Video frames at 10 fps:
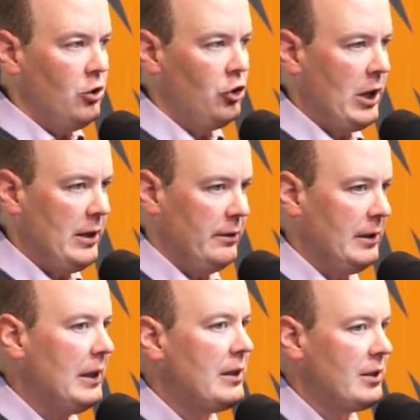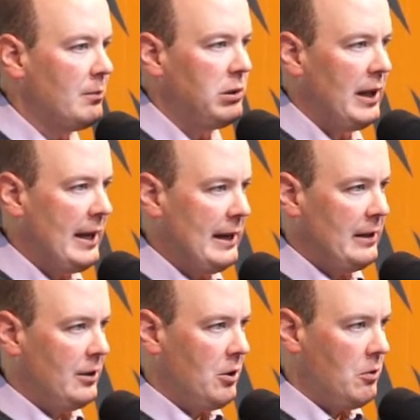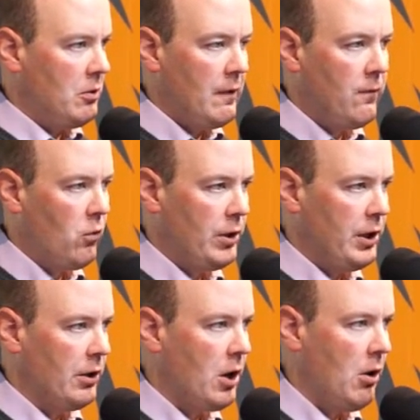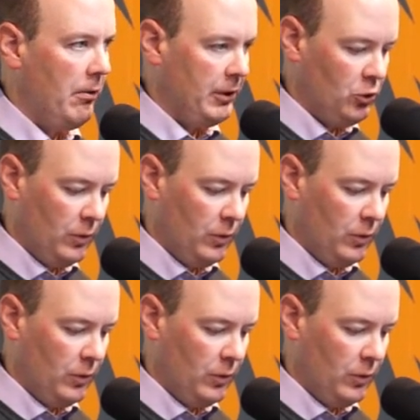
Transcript: child isn't planning to go to a four-year college?